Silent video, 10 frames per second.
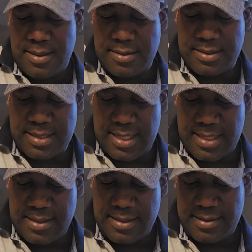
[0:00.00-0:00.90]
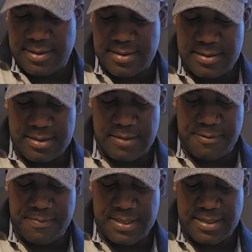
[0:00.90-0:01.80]
design,
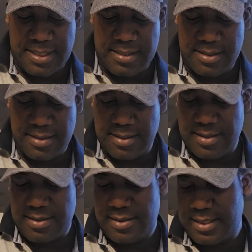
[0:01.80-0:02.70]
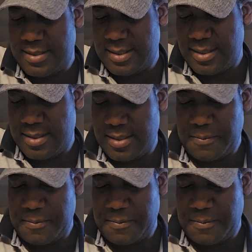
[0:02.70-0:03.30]
implementation, testing,